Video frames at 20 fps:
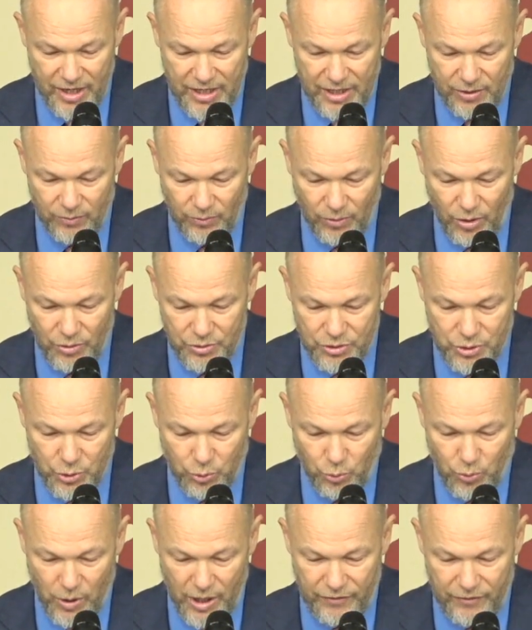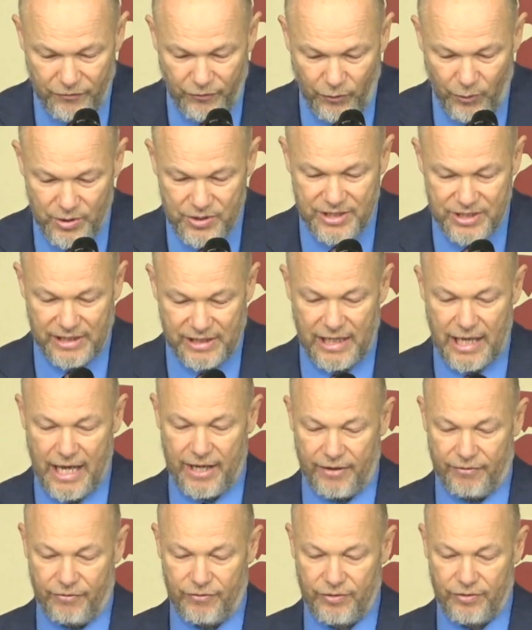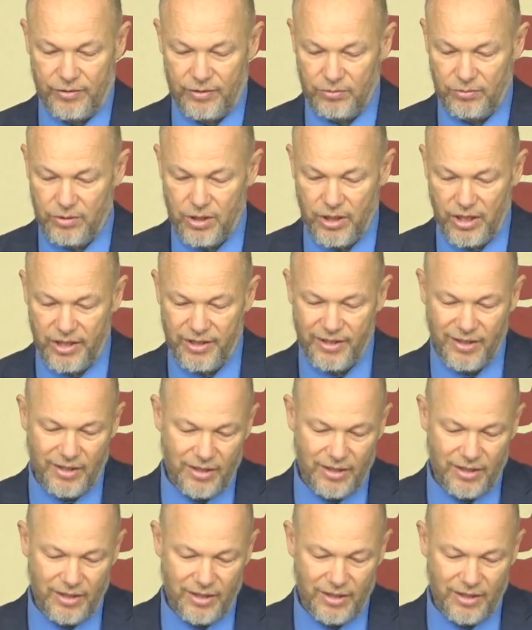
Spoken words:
he arose and went for his life. Okay.